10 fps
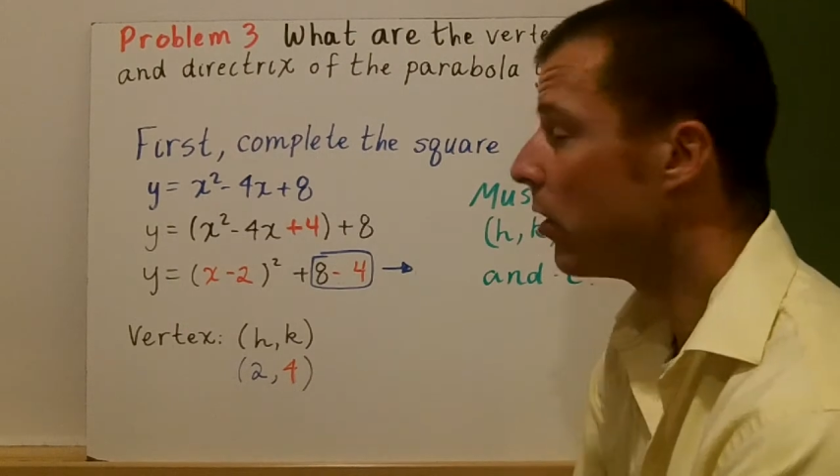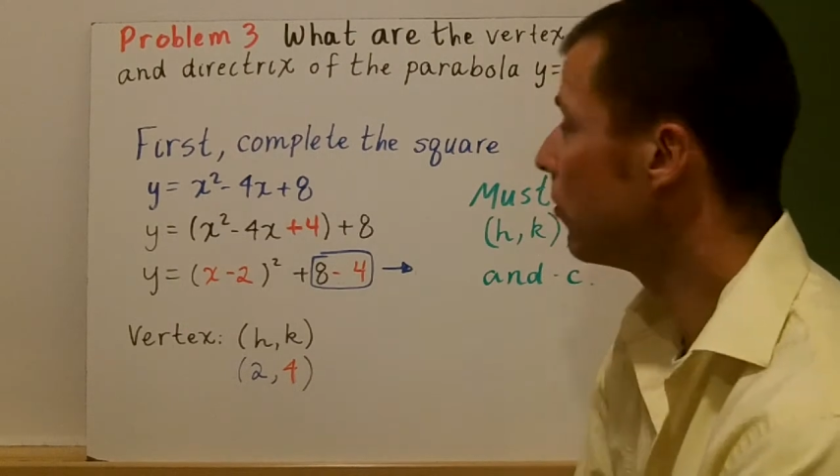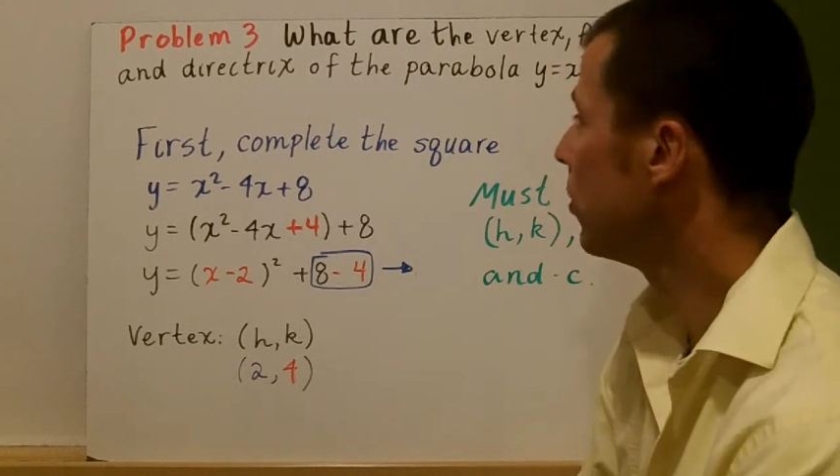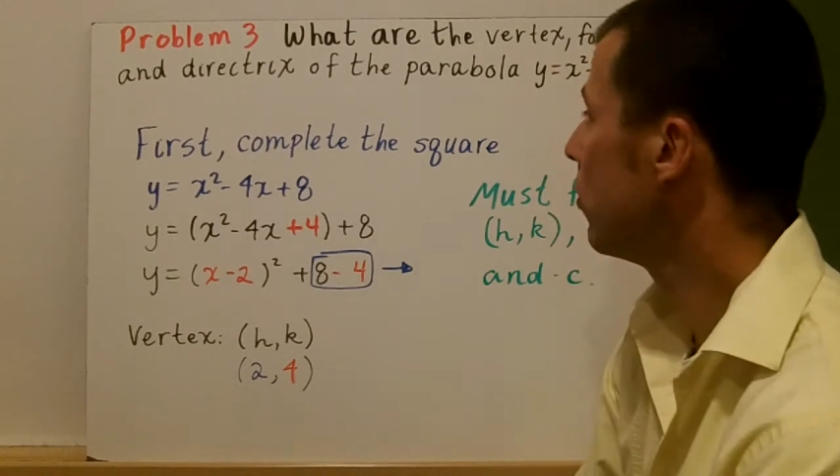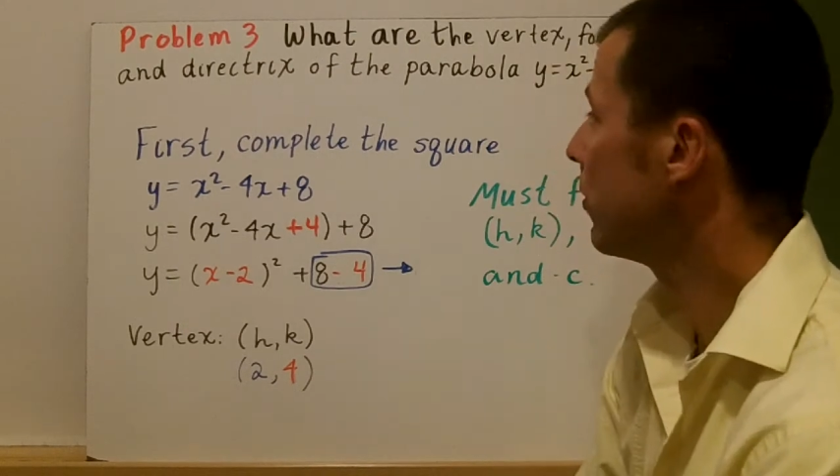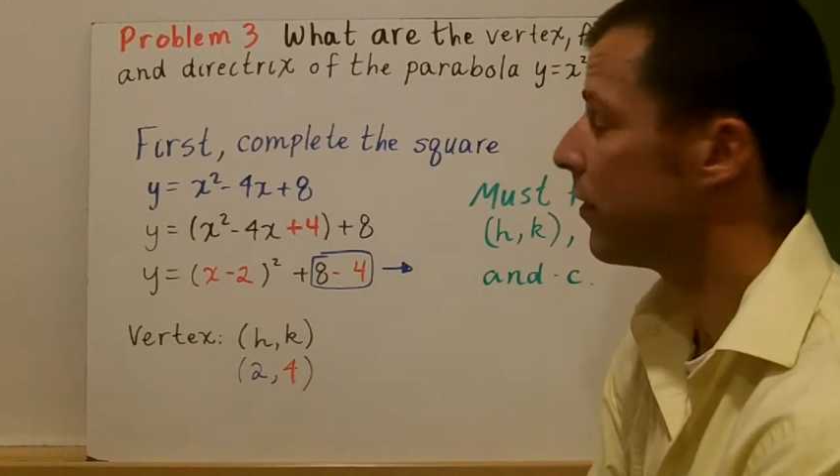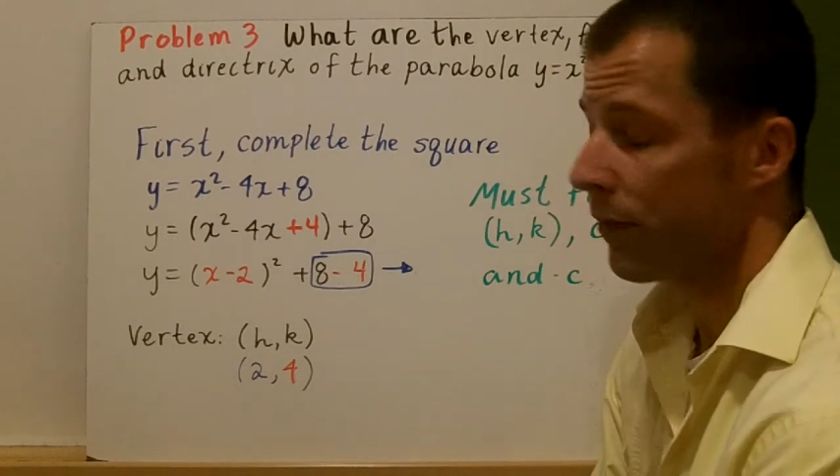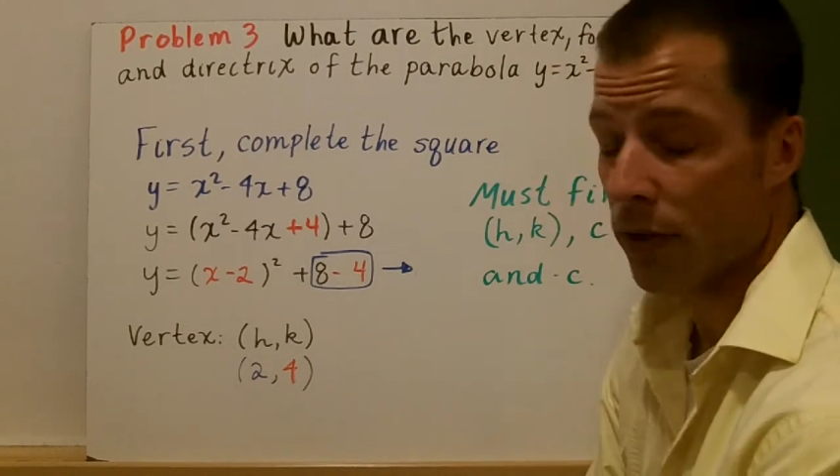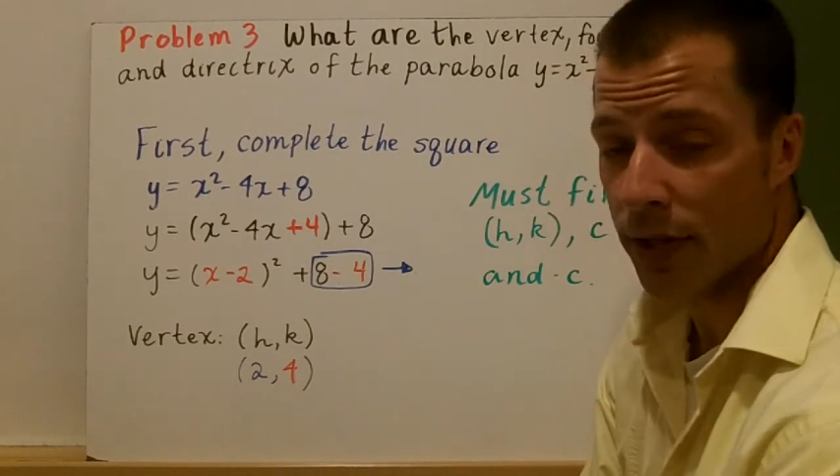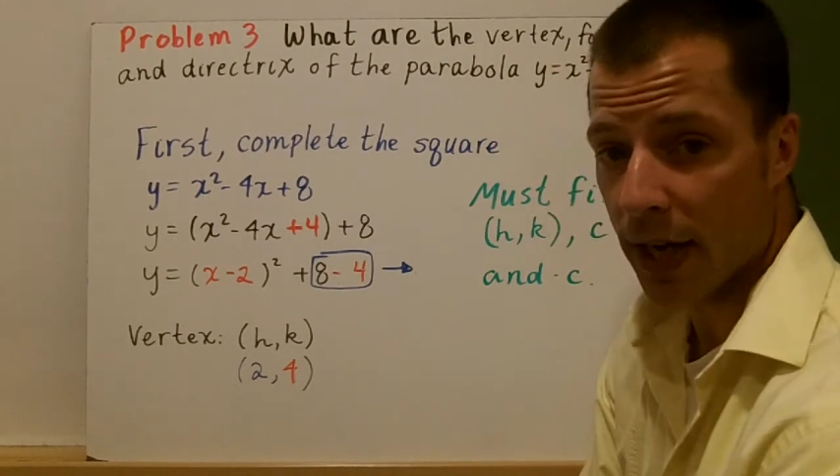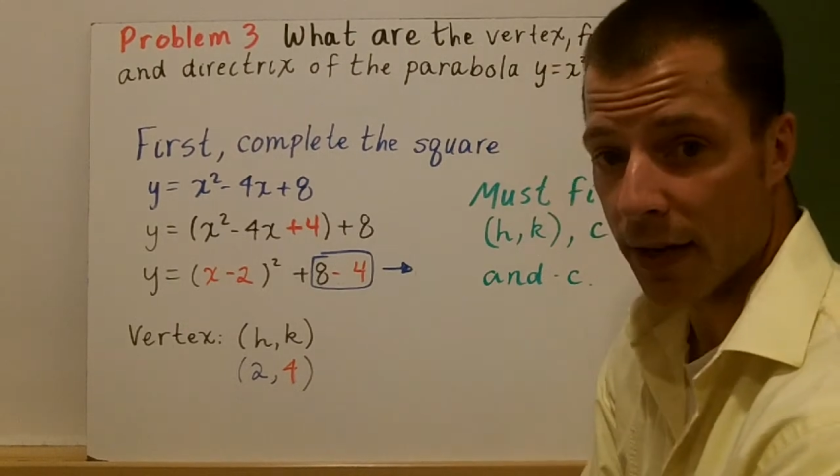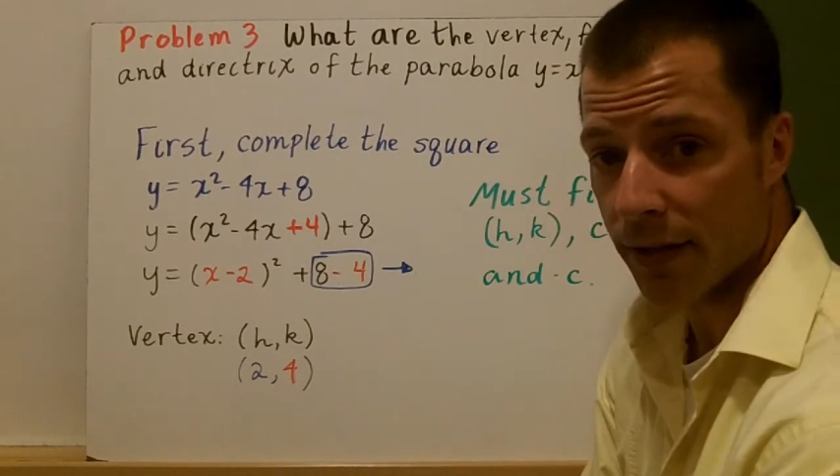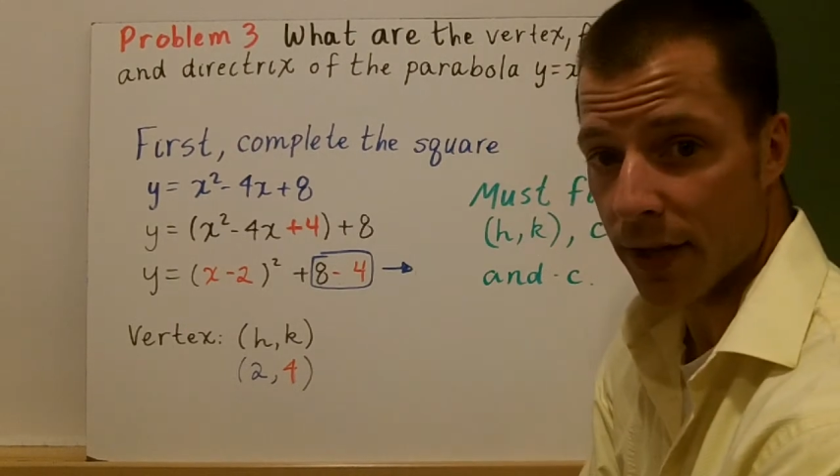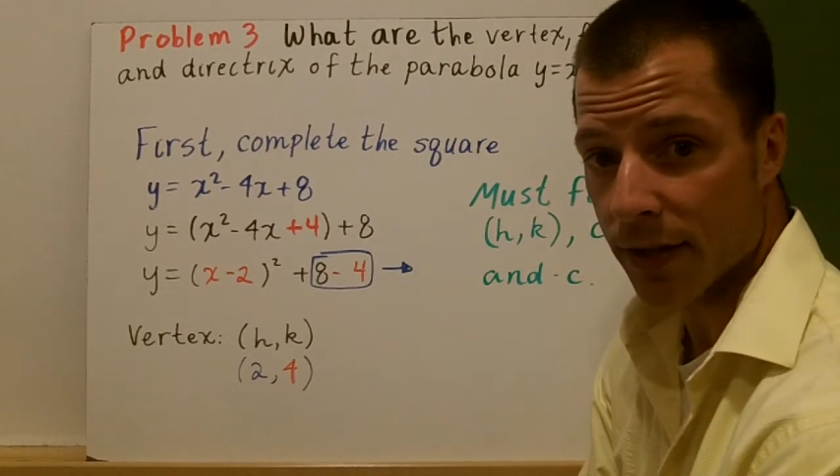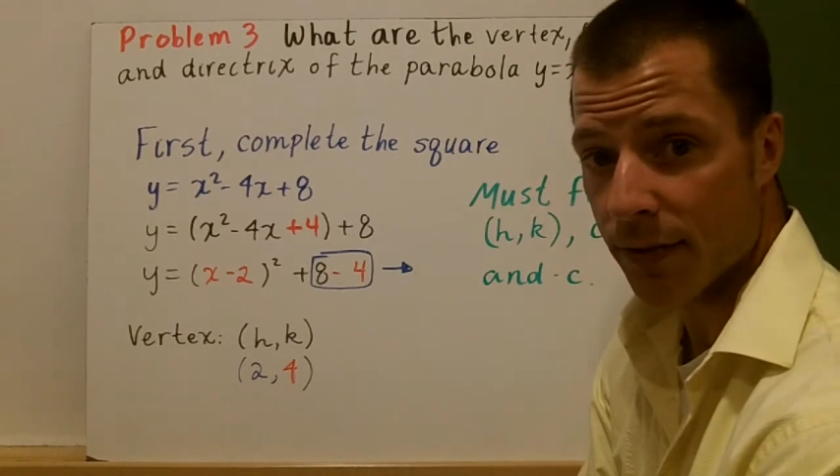don't know what the
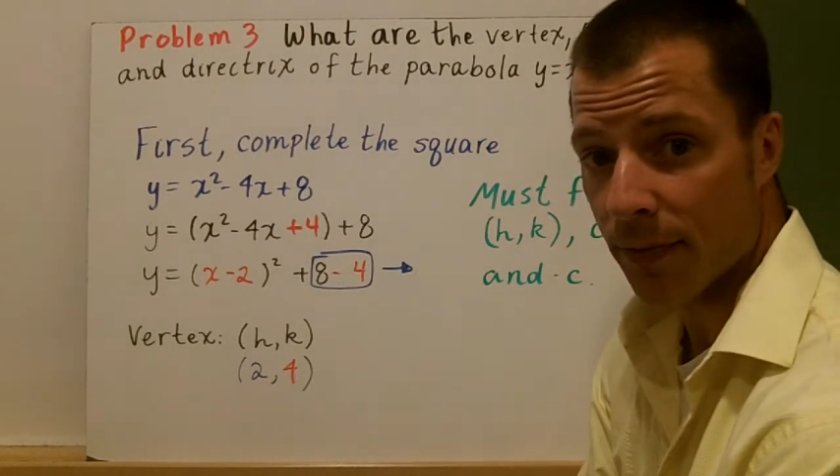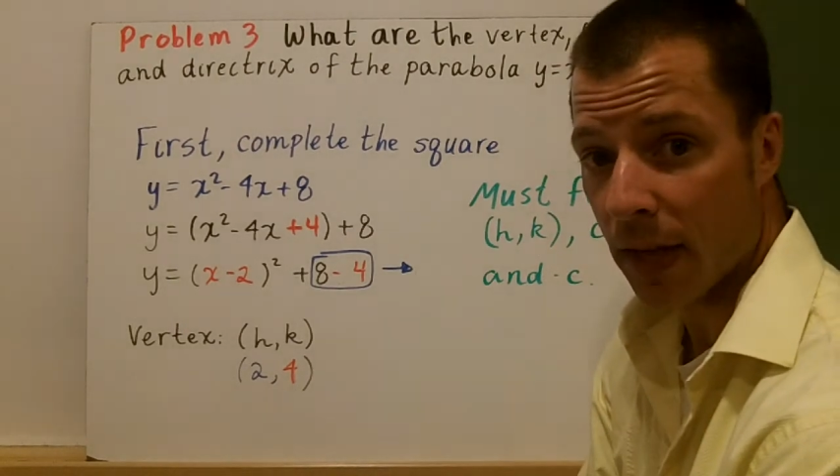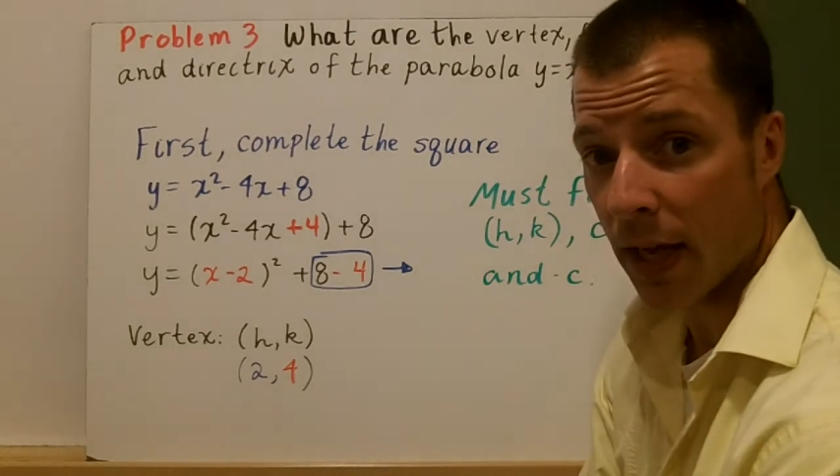vertex is.